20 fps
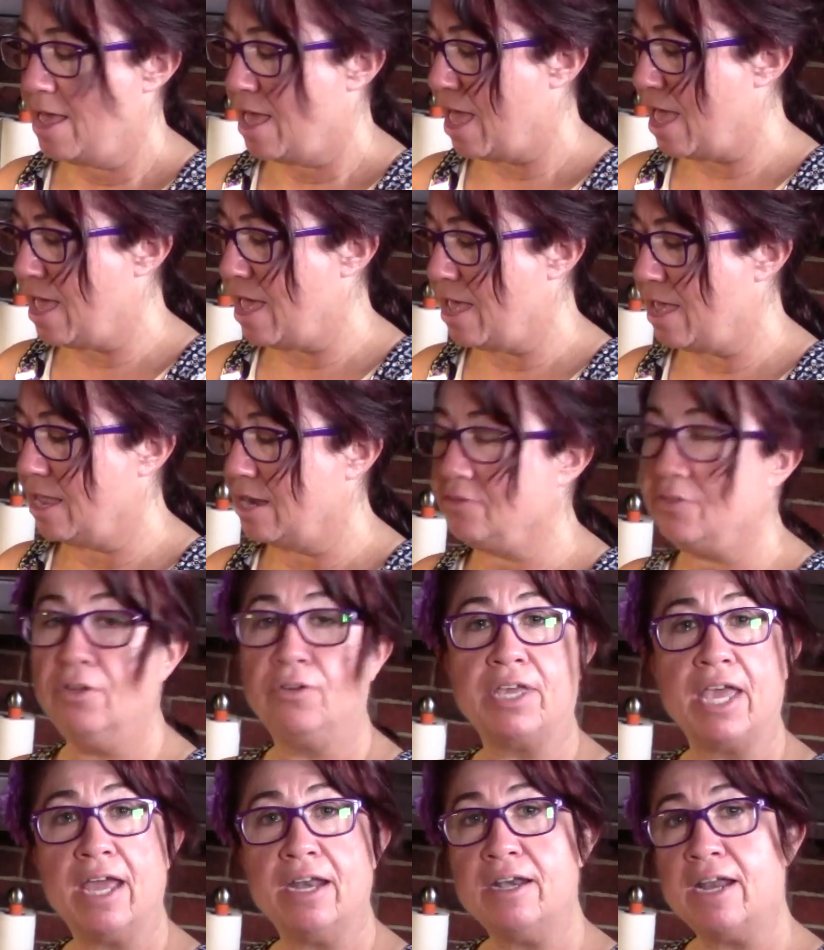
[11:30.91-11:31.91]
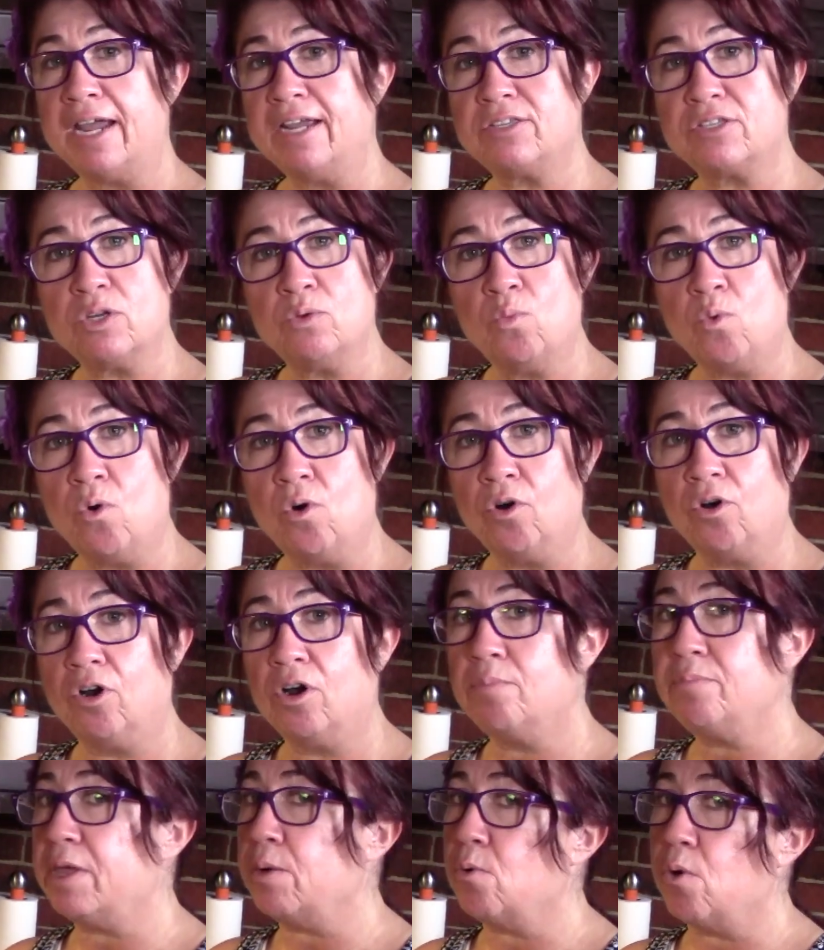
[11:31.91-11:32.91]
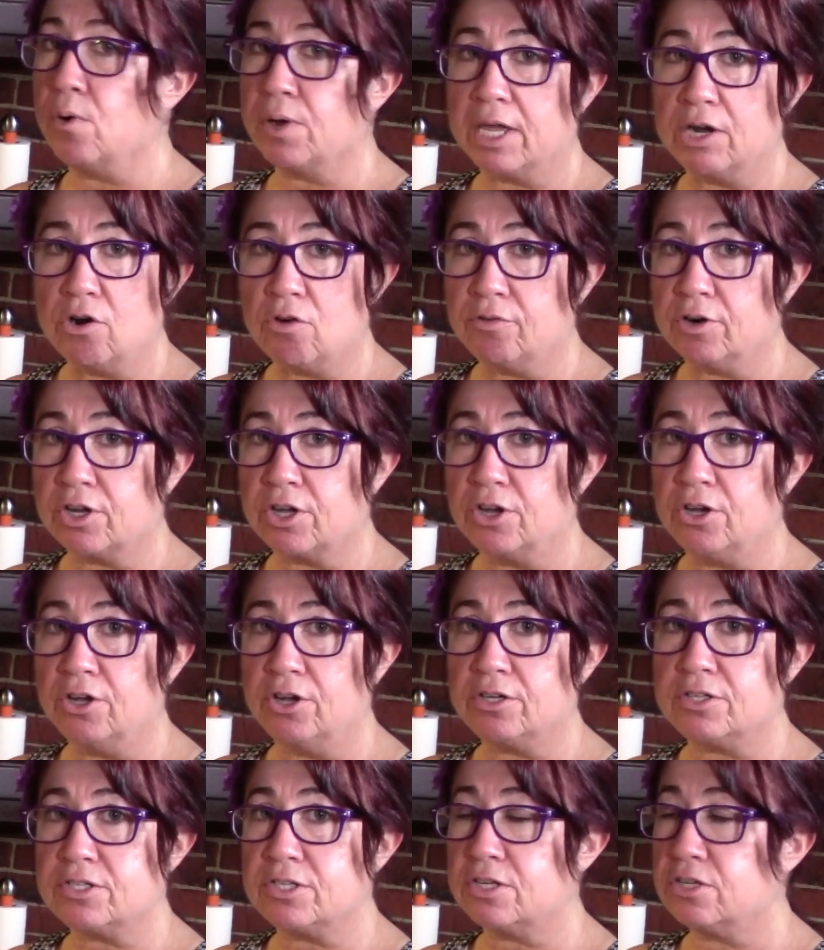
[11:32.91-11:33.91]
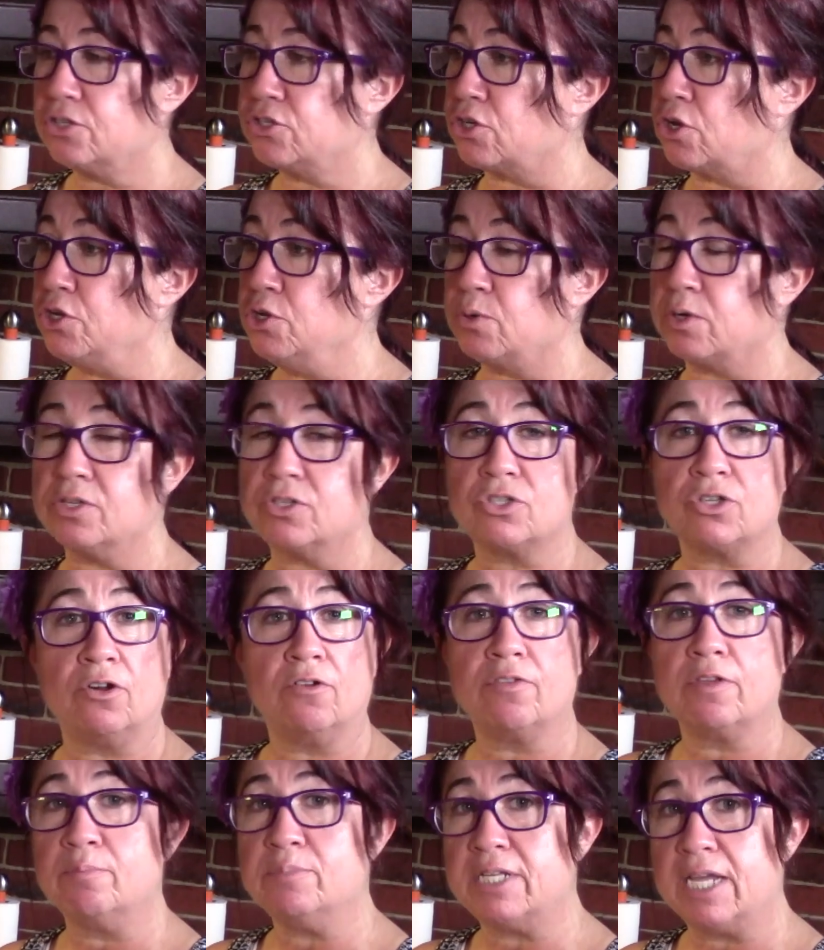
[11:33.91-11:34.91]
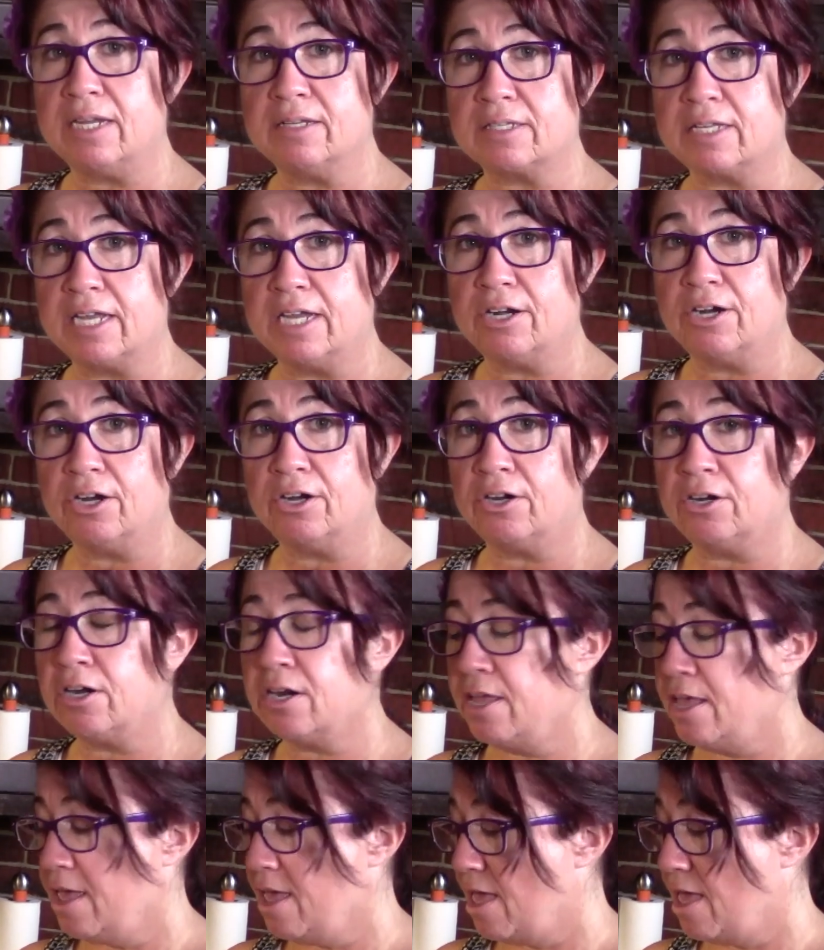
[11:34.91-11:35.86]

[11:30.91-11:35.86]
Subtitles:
And they'll get nice and warm, they won't get overcooked, so you can serve them days later